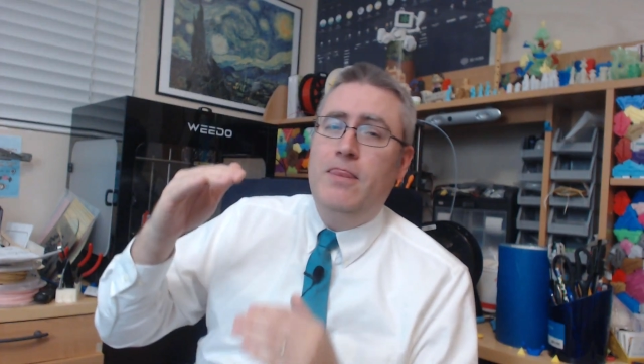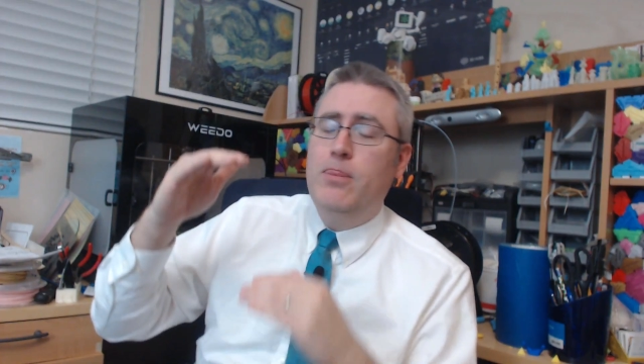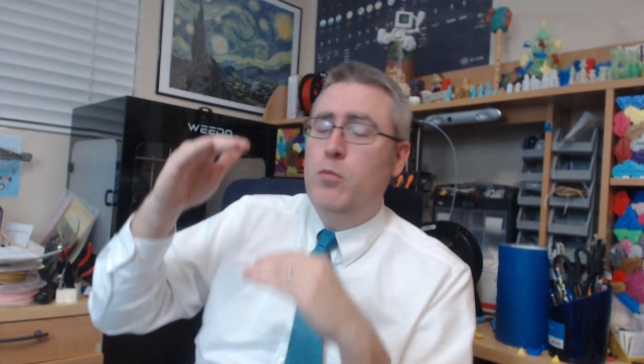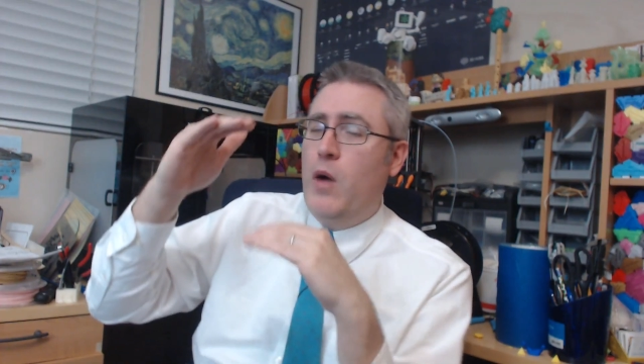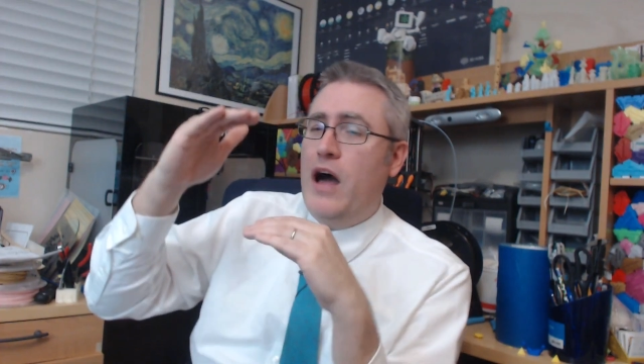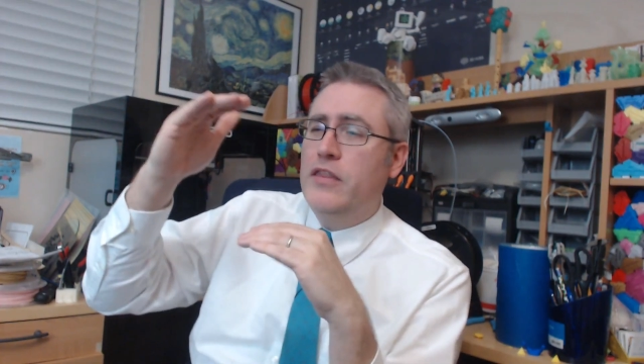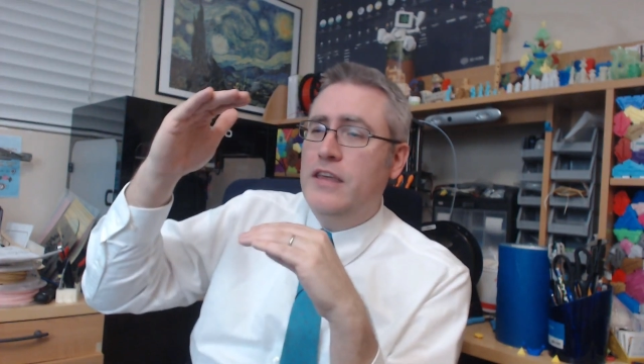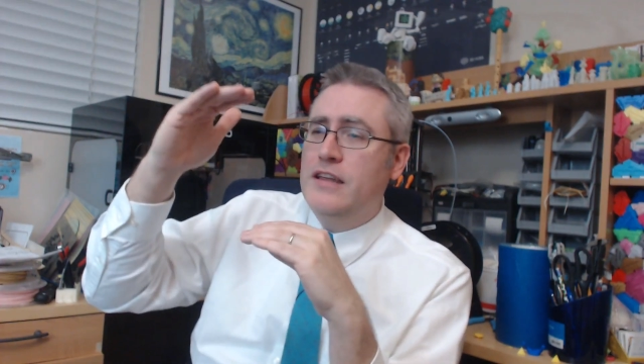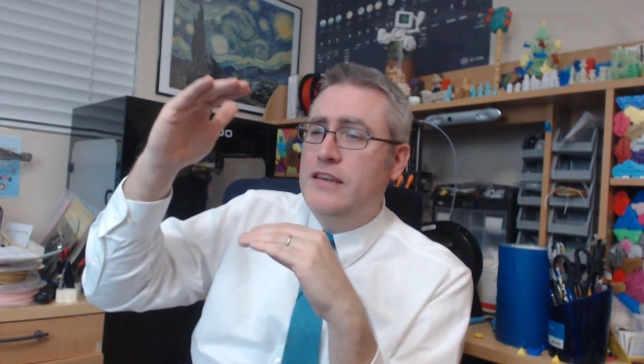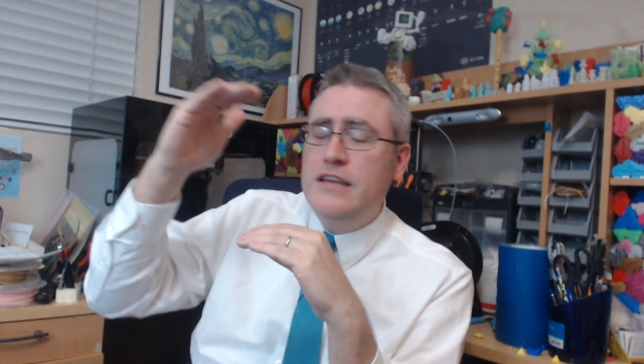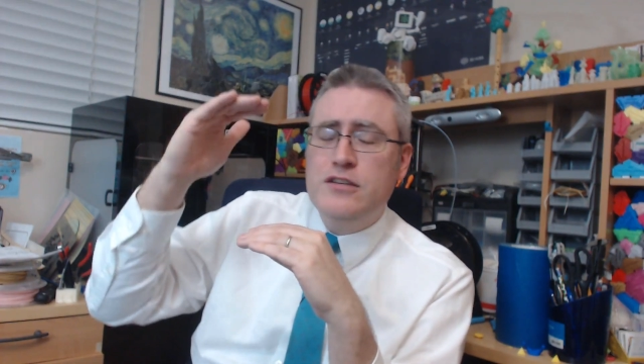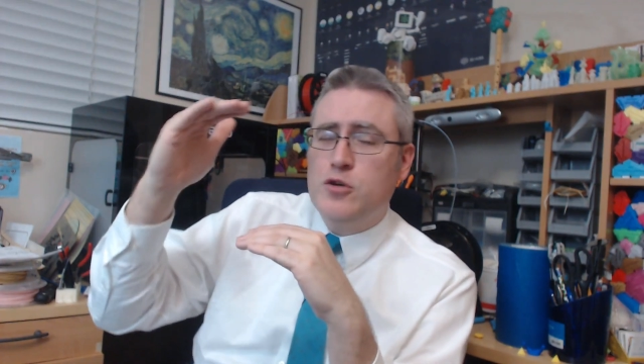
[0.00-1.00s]
while the
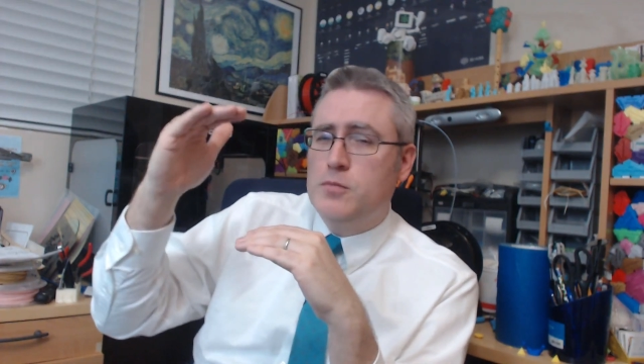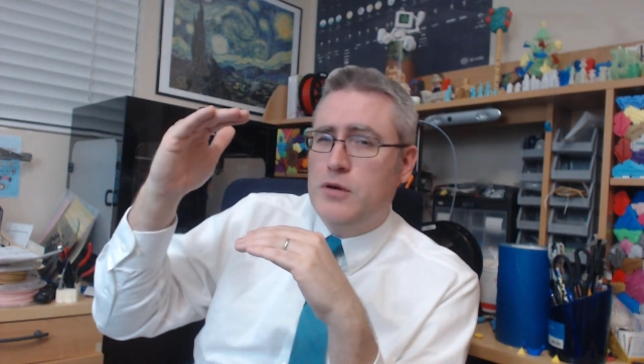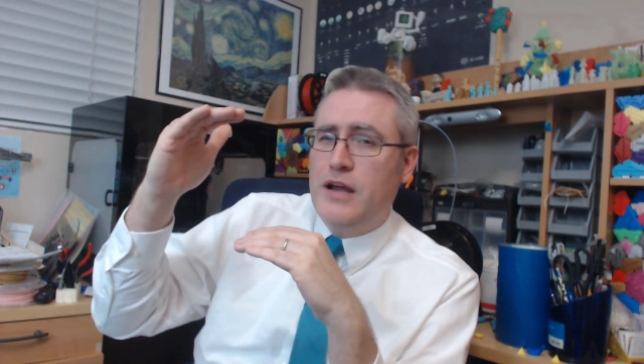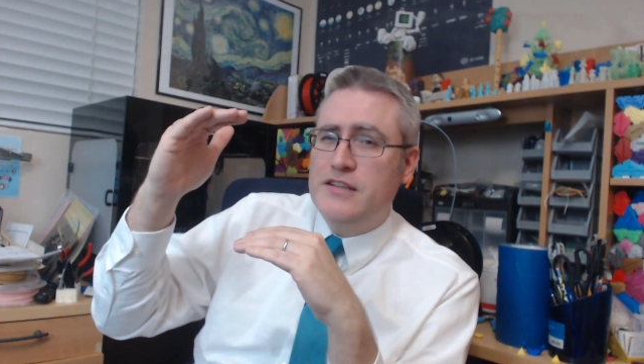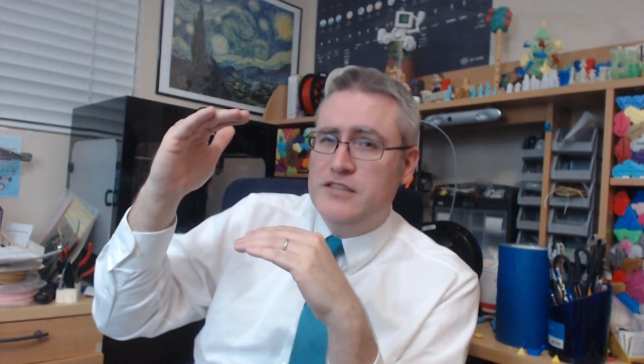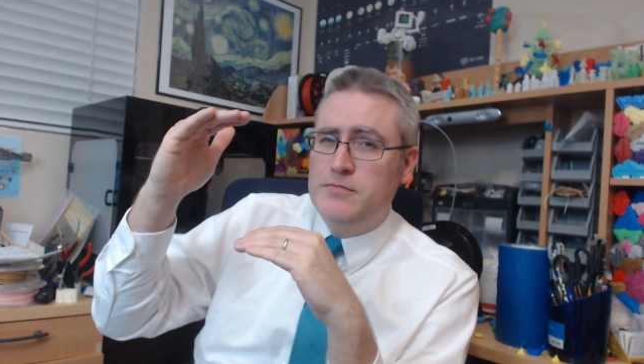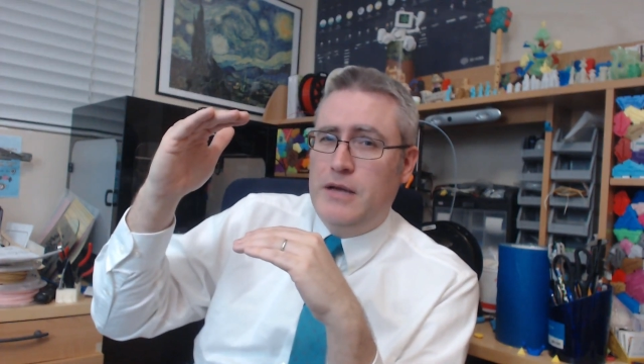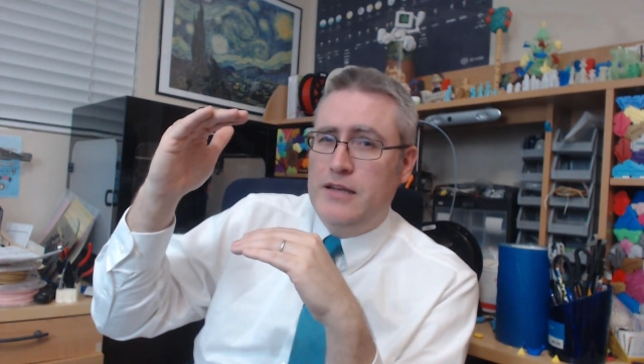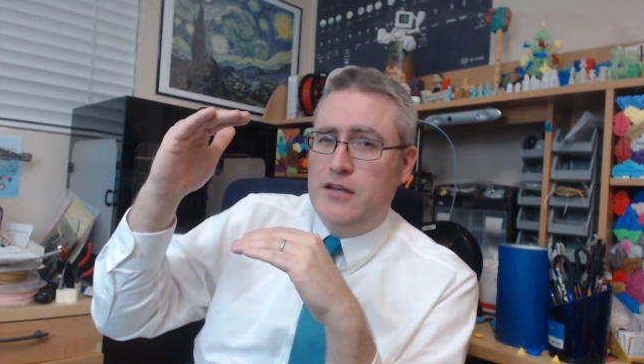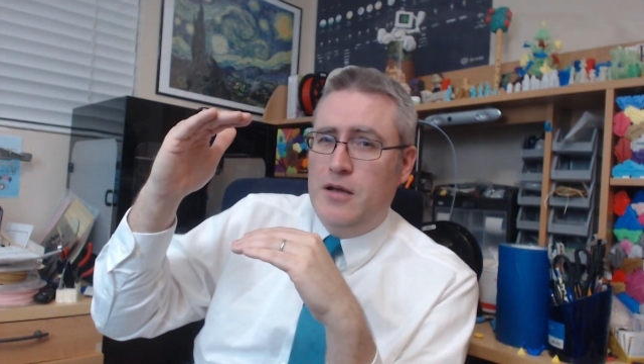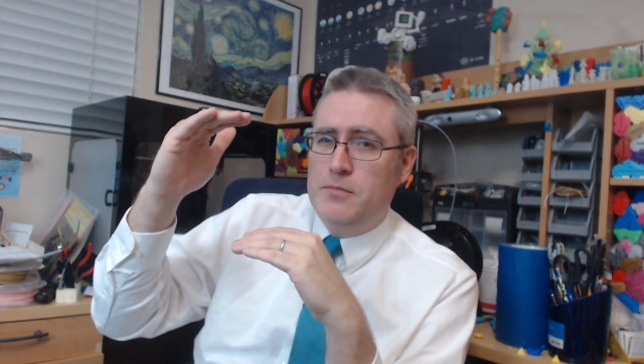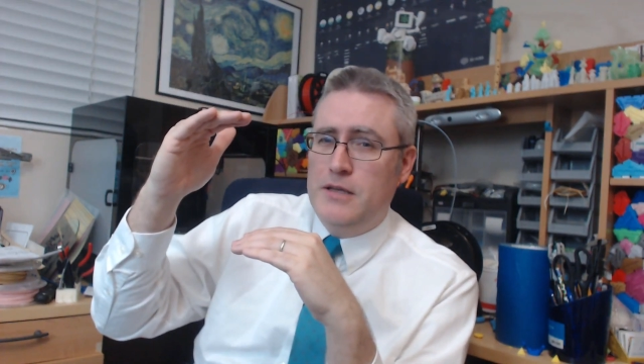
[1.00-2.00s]
initial price
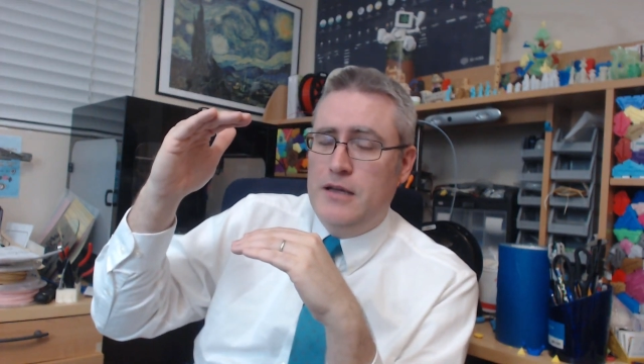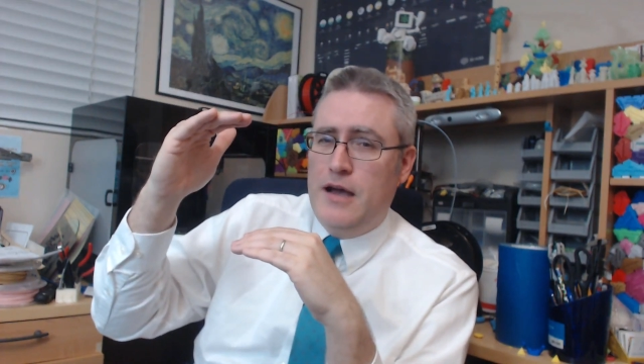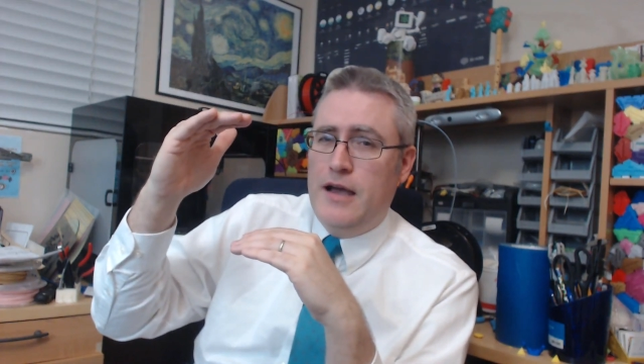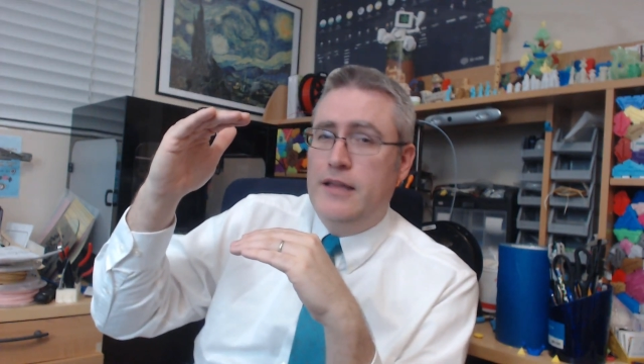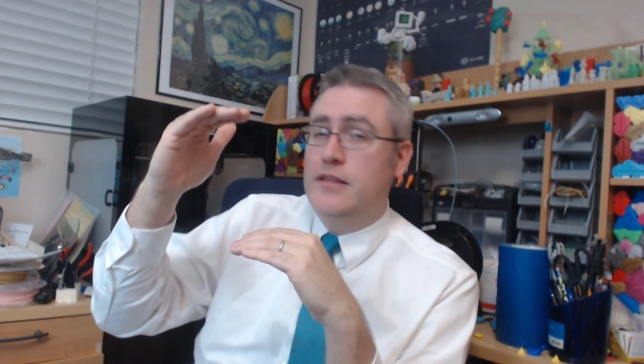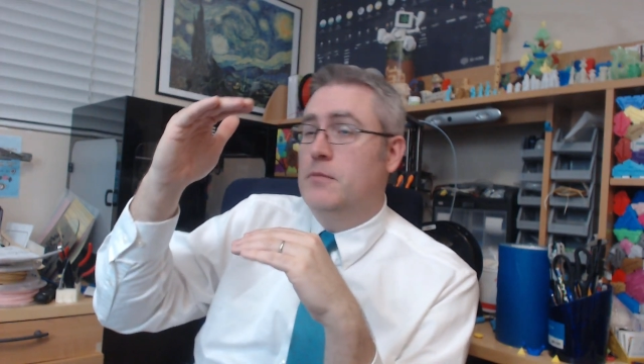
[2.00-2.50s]
might not be high,